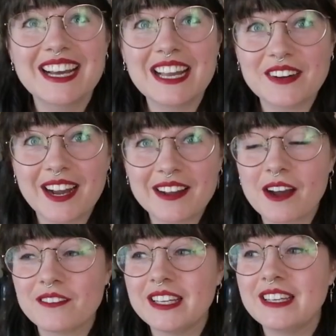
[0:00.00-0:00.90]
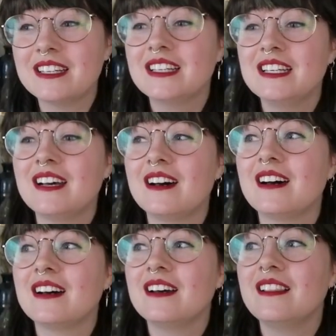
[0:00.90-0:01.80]
I have a hot coffee.
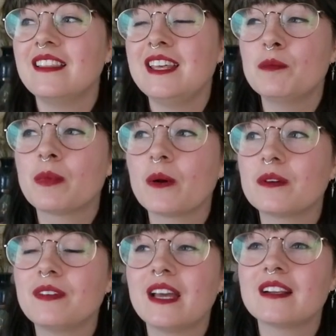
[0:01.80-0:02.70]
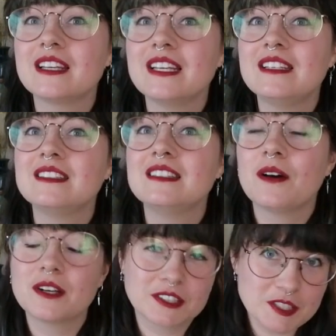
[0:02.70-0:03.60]
Uh, the heat broke finally.
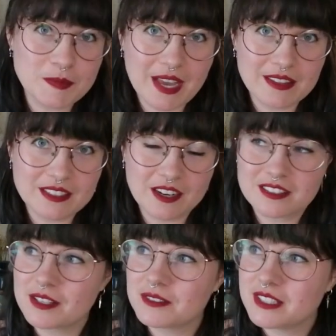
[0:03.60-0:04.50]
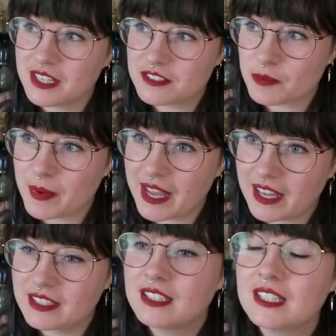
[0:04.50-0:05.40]
Audrey's mad. The dogs downstairs are
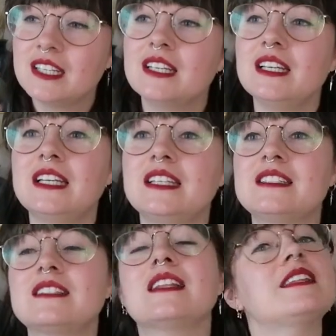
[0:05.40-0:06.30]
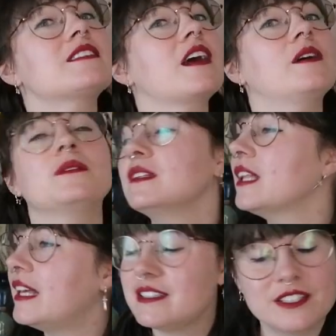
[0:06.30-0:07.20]
mad. It's let's go.
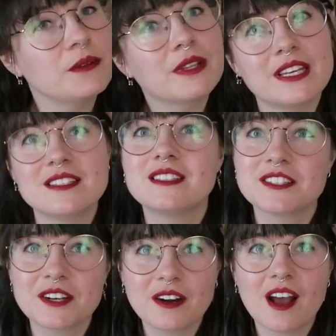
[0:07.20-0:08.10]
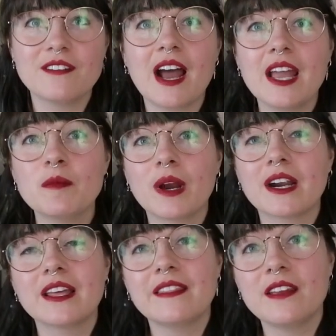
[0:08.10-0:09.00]
Let's do this. To start off, I am
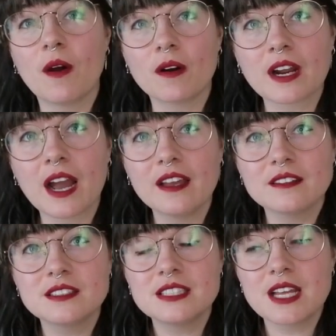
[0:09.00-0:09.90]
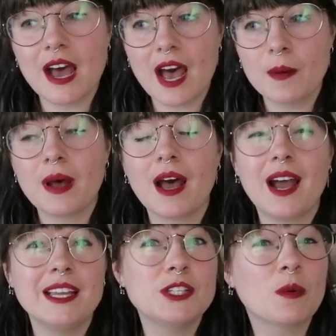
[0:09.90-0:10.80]
wearing the Argil top.
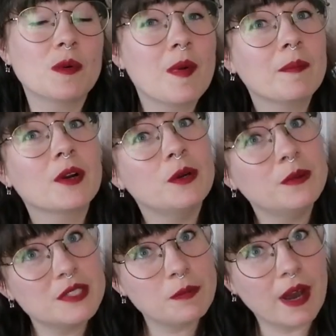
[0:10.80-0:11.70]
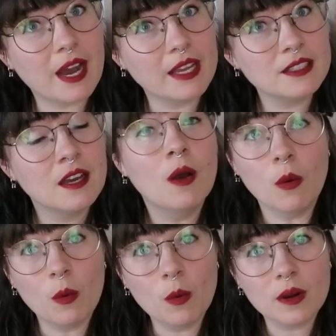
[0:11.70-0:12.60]
I don't remember who it's by
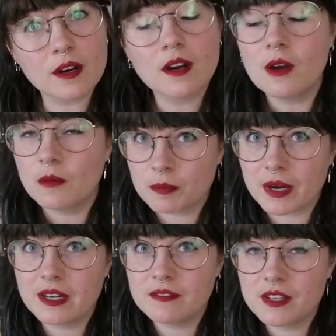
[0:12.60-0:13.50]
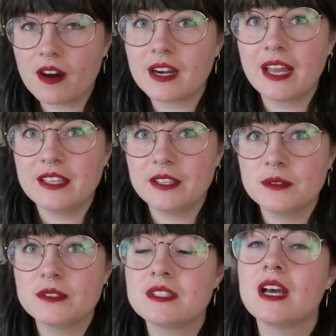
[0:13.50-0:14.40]
or what brand of yarn I
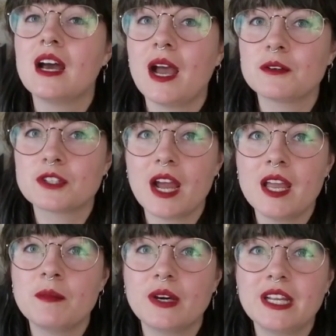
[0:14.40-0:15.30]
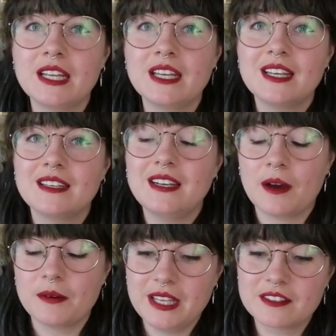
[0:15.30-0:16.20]
used. I will try and put it
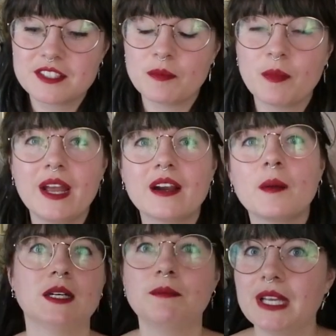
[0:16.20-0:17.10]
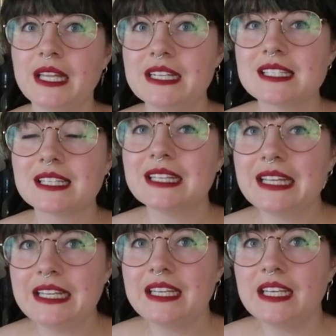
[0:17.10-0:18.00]
down here somewhere. It is a
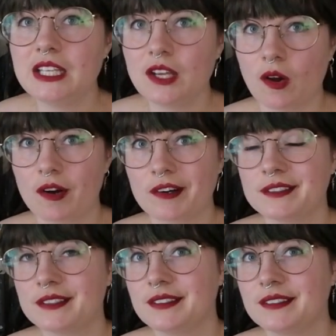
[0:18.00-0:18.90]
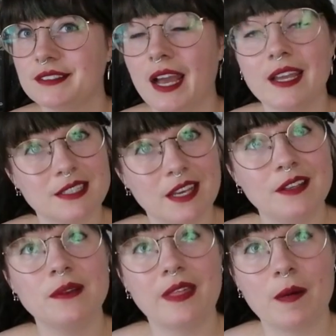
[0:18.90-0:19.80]
linen yarn I can tell
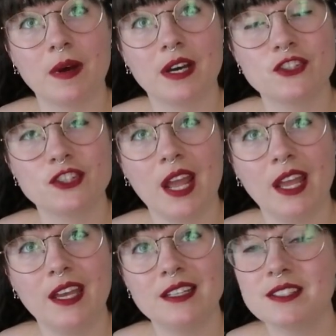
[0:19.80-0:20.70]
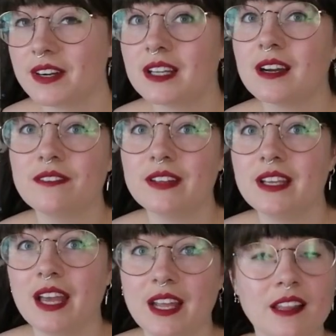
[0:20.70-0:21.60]
you that much. And it's very
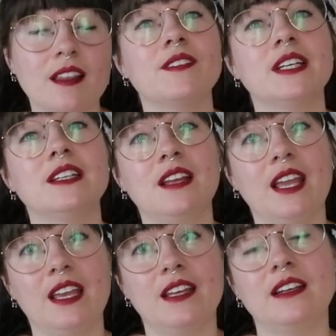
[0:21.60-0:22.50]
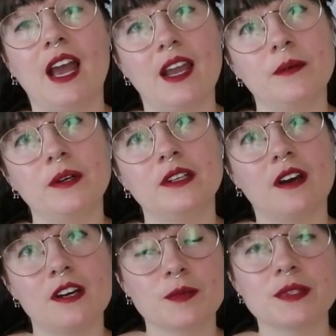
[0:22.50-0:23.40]
comfy and I love it. And I would
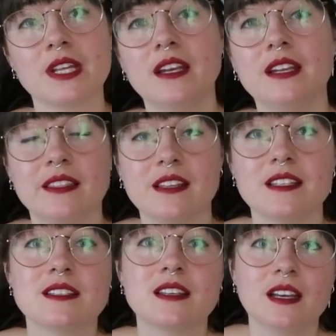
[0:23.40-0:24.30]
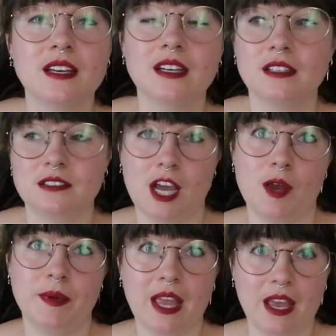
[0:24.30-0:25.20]
100% knit this
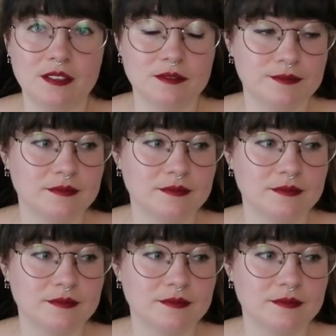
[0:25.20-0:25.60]
top again.